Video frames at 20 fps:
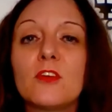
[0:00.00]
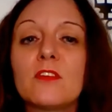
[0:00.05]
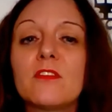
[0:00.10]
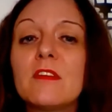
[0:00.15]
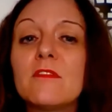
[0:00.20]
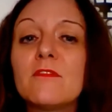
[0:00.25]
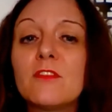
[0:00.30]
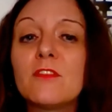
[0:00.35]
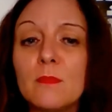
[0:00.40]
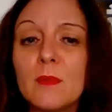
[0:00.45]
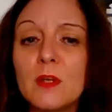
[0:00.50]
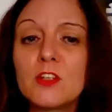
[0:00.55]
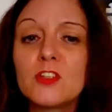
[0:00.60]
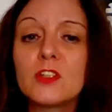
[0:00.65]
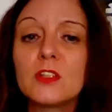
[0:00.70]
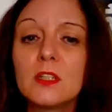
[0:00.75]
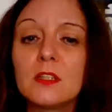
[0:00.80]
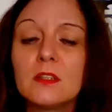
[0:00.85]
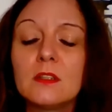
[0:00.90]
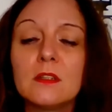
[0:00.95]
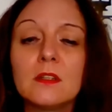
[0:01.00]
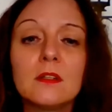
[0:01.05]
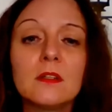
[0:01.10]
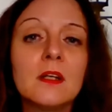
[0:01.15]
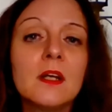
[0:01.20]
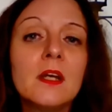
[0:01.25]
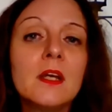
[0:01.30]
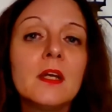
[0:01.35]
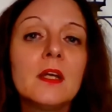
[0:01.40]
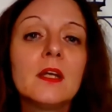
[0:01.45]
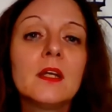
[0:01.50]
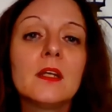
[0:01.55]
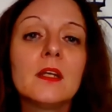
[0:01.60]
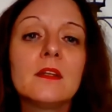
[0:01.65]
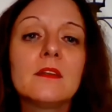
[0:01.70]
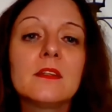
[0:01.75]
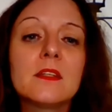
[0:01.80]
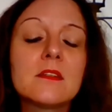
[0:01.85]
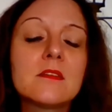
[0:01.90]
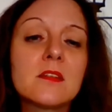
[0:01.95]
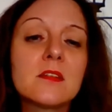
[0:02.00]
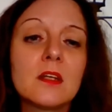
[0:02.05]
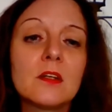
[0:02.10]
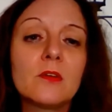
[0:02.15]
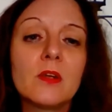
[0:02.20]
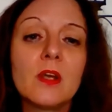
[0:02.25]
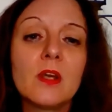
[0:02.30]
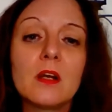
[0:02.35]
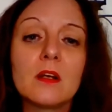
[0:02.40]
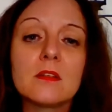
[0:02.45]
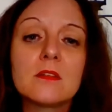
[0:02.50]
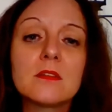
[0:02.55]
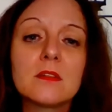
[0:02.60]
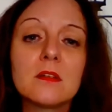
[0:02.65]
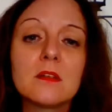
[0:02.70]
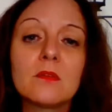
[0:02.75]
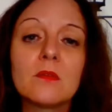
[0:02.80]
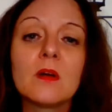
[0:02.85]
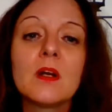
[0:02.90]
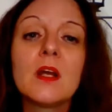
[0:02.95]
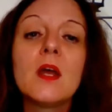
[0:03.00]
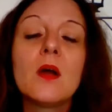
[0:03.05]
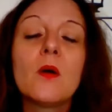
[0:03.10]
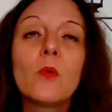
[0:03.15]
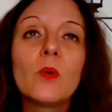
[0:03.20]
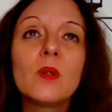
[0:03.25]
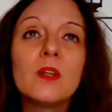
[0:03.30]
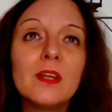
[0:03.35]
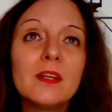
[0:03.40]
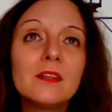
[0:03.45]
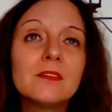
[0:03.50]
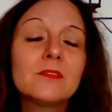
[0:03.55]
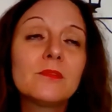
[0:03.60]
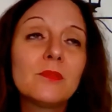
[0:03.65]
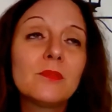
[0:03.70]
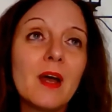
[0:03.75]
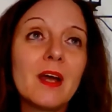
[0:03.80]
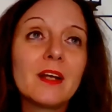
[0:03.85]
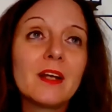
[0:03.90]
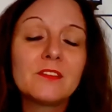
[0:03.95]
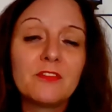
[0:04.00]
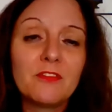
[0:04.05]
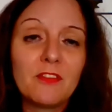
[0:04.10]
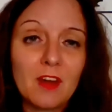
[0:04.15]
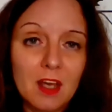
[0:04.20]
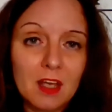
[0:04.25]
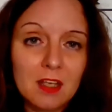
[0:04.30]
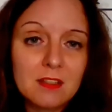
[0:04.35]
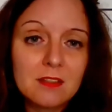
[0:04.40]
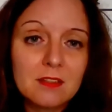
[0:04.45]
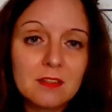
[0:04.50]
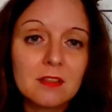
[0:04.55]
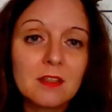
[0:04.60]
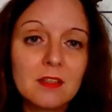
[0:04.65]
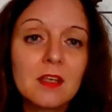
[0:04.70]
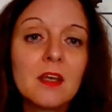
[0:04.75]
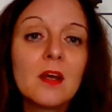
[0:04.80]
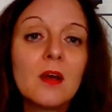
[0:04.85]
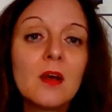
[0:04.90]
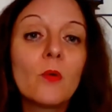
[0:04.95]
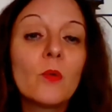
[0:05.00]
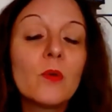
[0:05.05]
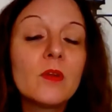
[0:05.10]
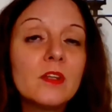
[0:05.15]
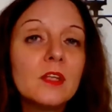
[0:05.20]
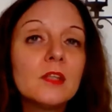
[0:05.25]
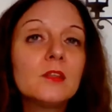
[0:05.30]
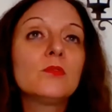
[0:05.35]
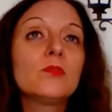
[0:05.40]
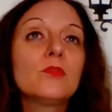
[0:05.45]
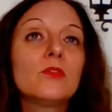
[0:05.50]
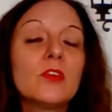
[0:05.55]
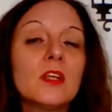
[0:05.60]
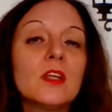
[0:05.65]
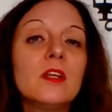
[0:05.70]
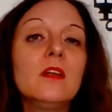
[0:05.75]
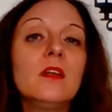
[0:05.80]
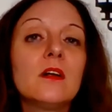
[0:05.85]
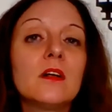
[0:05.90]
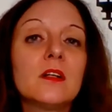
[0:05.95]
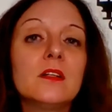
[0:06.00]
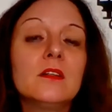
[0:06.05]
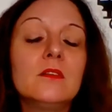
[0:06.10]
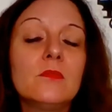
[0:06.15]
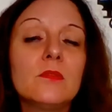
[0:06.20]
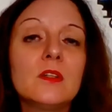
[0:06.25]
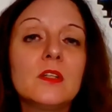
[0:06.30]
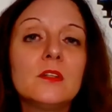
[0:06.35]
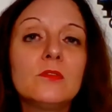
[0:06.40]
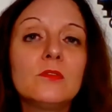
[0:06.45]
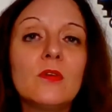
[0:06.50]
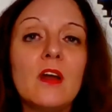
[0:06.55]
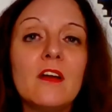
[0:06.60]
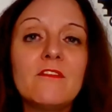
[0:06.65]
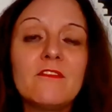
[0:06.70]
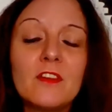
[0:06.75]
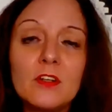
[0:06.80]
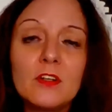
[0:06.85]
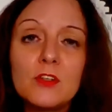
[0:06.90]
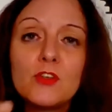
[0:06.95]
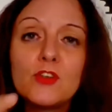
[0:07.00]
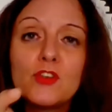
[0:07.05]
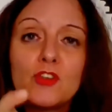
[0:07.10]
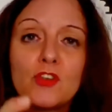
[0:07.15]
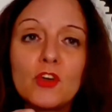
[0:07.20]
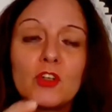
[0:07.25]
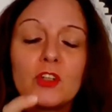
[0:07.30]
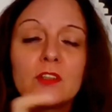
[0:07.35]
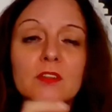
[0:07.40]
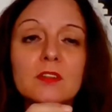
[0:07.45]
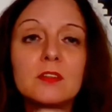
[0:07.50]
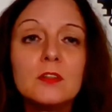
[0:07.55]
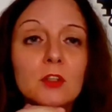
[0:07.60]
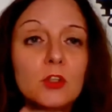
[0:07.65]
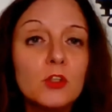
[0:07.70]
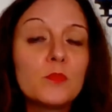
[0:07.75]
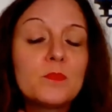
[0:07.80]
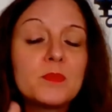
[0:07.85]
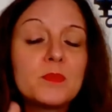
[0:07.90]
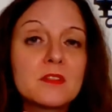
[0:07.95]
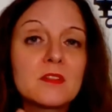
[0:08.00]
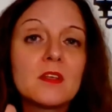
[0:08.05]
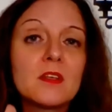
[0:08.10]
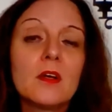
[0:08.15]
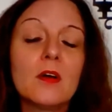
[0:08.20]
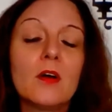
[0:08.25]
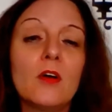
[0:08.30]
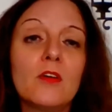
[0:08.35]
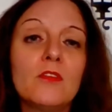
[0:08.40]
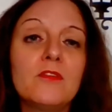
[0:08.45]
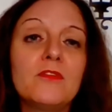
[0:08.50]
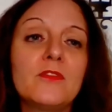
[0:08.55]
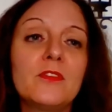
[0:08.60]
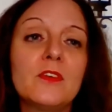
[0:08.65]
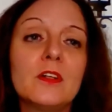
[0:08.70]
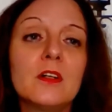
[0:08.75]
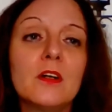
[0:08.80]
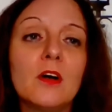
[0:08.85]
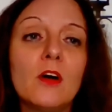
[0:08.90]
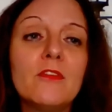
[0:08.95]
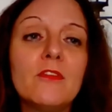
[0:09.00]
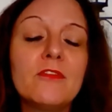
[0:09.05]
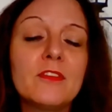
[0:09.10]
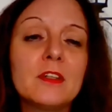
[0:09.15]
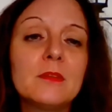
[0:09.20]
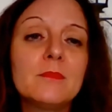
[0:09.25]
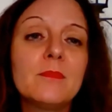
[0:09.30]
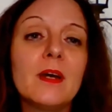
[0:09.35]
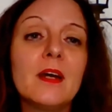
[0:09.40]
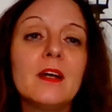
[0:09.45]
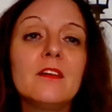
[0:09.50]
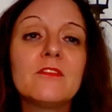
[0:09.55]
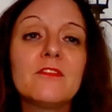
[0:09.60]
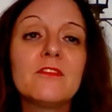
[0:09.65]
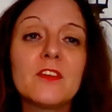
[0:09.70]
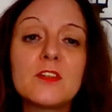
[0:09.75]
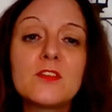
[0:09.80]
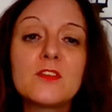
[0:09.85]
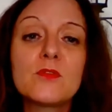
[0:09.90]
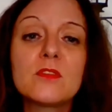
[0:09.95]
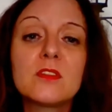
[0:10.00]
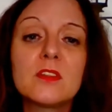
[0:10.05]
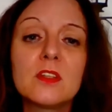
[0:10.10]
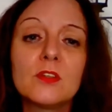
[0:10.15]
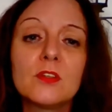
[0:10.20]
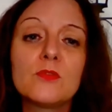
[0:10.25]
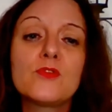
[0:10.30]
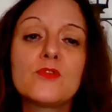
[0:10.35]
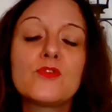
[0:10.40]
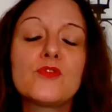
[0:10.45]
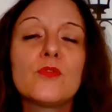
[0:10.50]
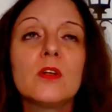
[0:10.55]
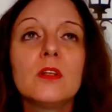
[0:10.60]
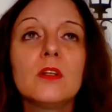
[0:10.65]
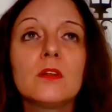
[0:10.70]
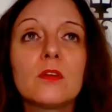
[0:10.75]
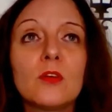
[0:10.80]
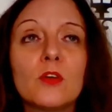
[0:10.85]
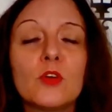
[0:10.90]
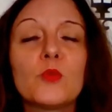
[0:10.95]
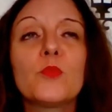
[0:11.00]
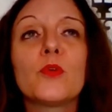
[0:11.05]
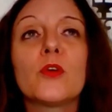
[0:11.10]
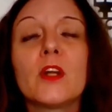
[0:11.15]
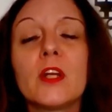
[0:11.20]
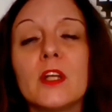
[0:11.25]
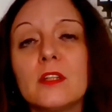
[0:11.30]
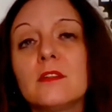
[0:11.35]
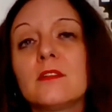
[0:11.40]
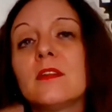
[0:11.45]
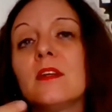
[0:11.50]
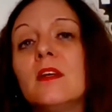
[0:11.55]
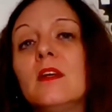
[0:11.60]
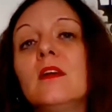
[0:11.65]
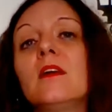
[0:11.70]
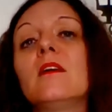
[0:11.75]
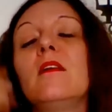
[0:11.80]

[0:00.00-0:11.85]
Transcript: for information in this area. So we need to act fast. We need to relearn. We need to have very short loops of feedback versus the usual corporate